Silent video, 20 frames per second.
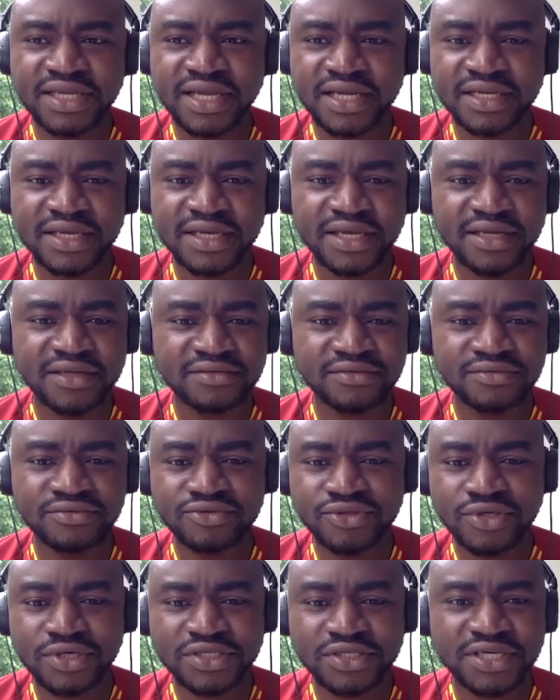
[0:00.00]
and then
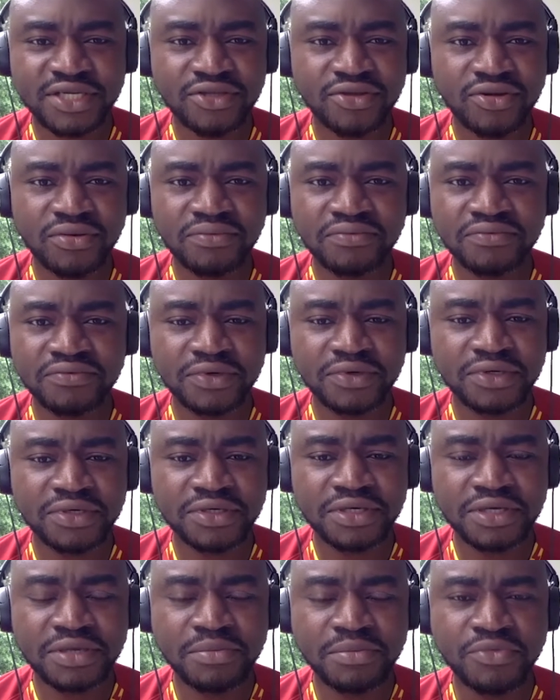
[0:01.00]
you're set up
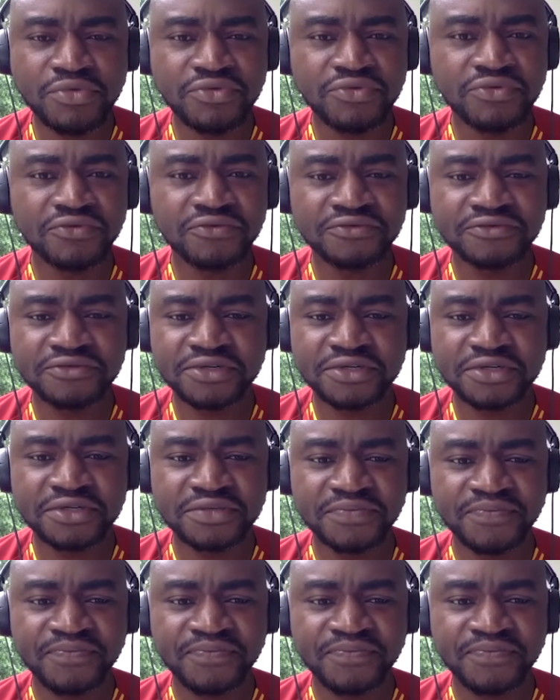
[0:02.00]
for a move to